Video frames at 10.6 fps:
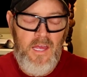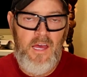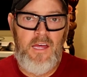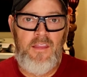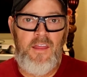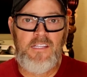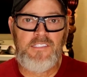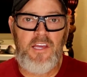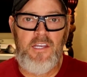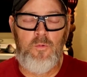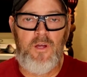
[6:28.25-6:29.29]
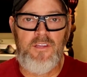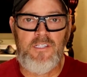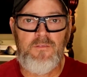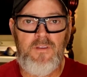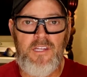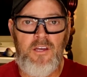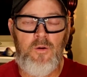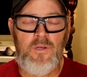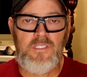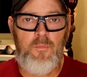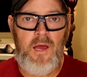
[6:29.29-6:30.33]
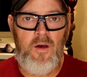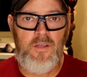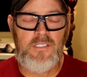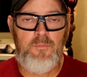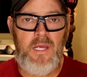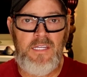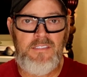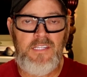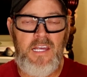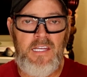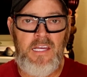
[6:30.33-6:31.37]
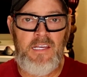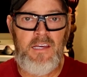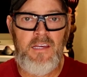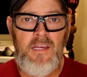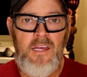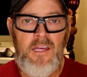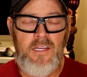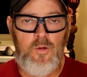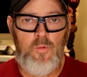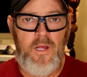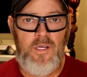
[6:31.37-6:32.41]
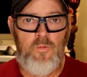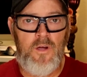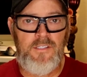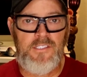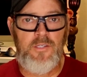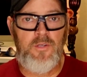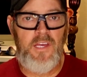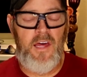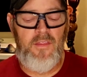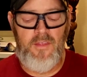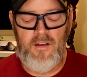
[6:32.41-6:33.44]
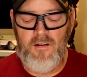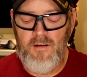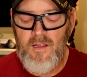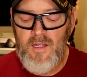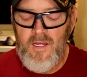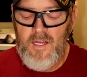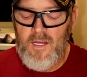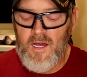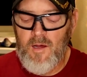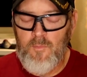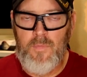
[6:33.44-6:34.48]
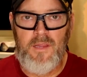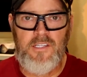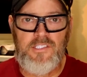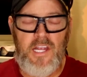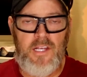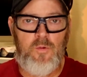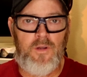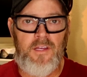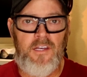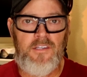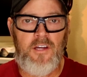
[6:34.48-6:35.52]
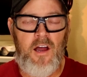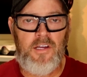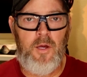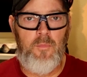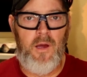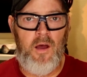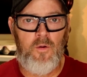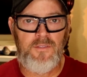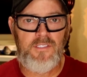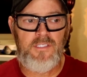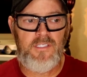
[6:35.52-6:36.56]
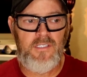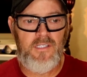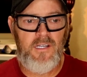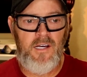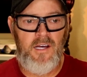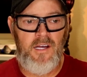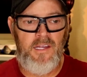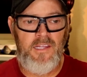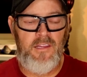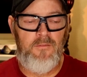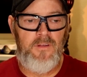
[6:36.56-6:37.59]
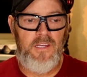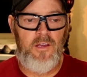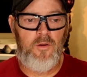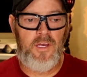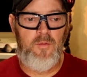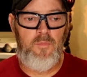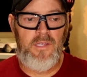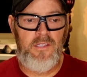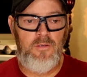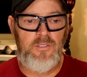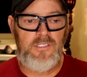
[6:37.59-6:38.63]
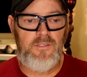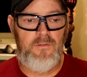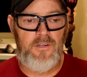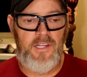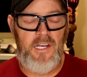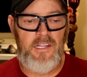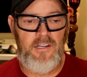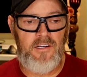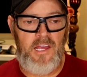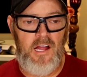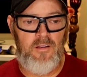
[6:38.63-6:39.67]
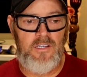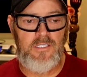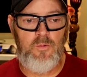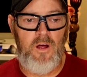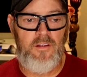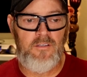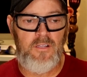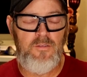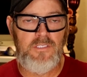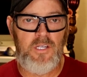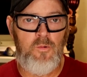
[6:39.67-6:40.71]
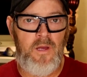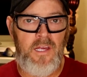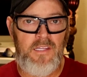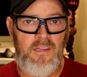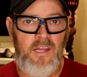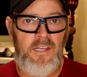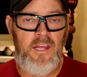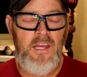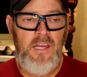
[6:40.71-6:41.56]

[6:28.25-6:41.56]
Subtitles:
And that's kind of what this video is about, is maintaining your weight once you get there. But the shake we're going to talk about in the video can be used for getting your calories while you're losing weight, and then